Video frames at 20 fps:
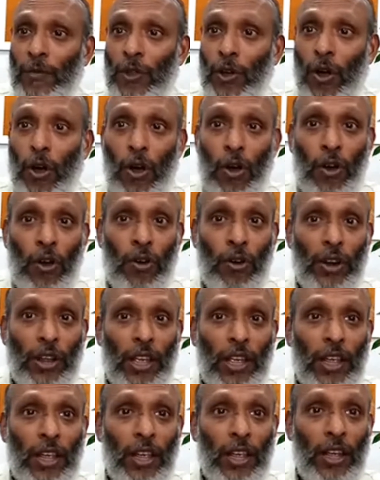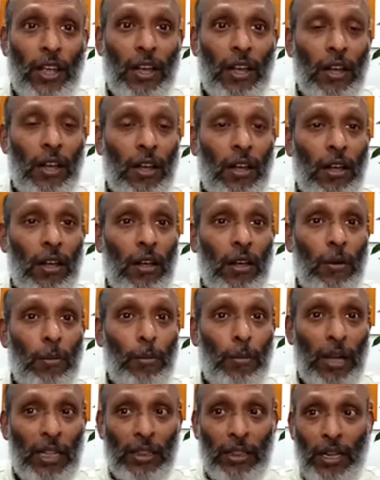or a
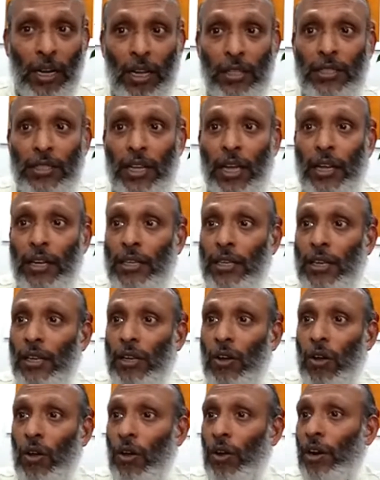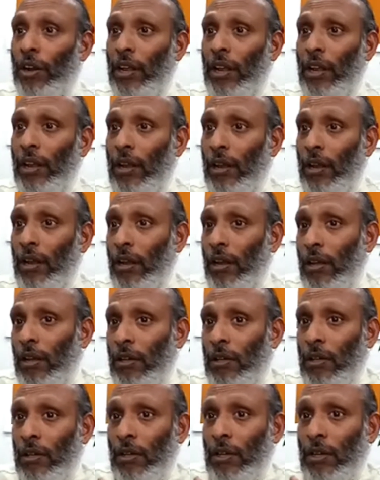mantra chanting, or a
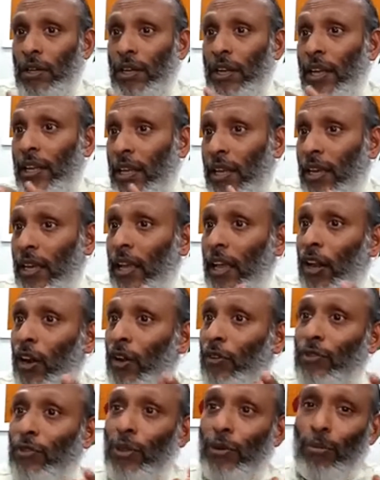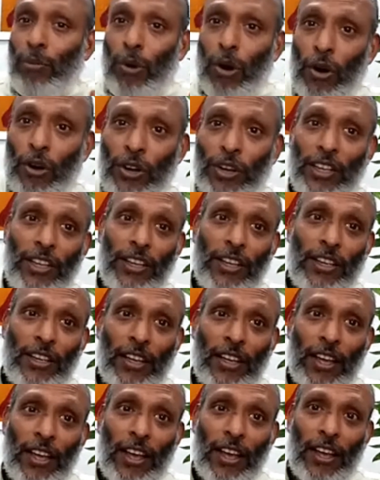taking care of the body
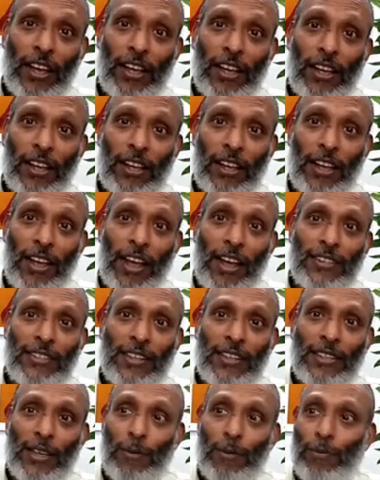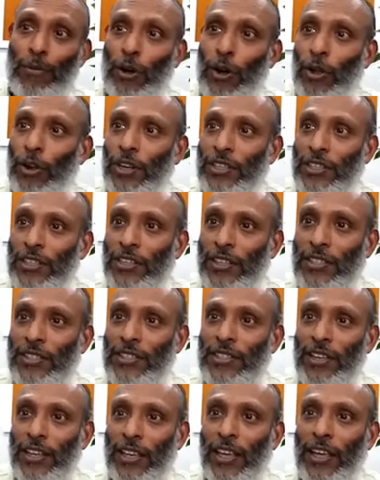as a temple or a church,
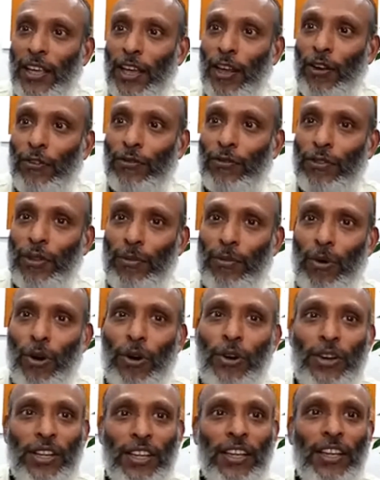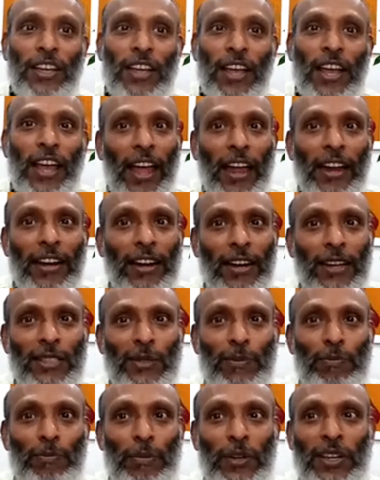taking care of the body and
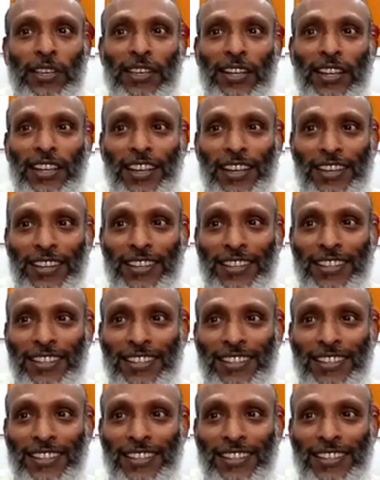respecting it,